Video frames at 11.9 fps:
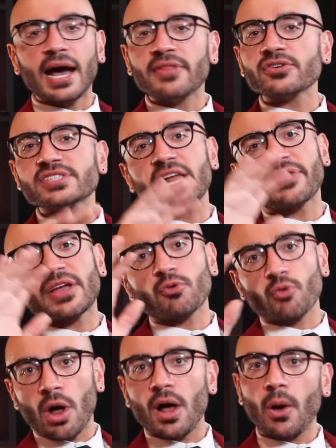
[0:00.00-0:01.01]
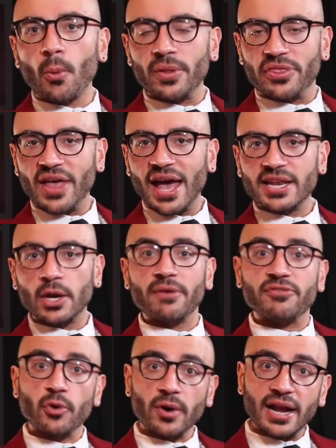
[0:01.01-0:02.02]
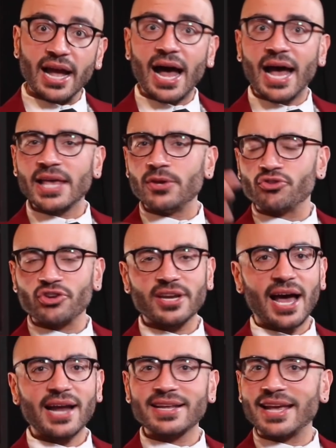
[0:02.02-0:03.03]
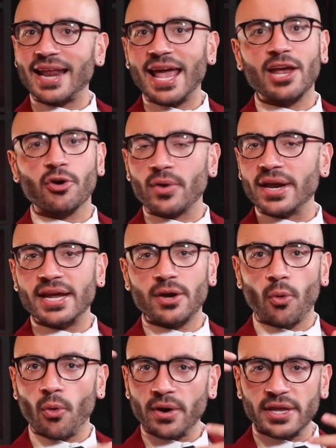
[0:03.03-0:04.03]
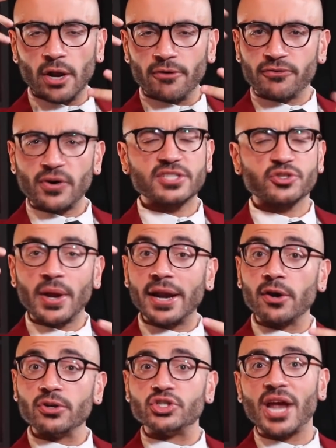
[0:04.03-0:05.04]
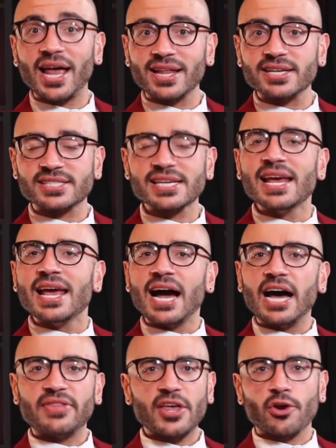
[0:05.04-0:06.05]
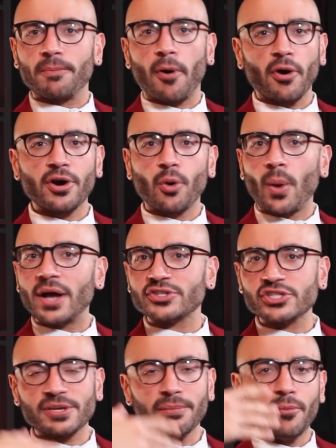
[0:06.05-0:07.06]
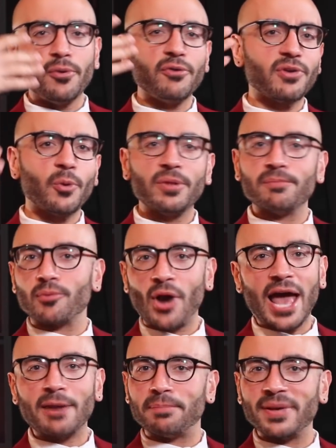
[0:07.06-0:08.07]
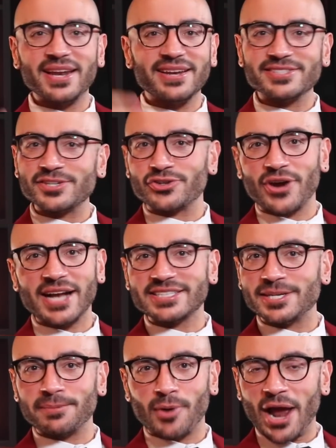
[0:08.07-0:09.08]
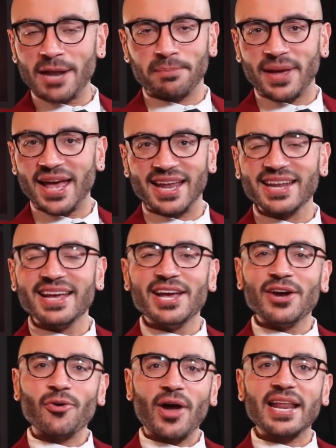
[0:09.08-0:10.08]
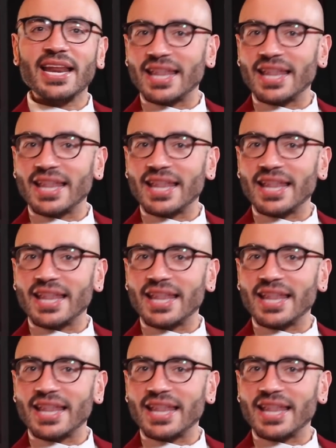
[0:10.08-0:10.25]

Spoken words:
There's nothing wrong with that. If you're a guy, you should not get angry or, frustrated or jealous that your partner watches a movie with Brad Pitt and is attracted to Brad Pitt. Right?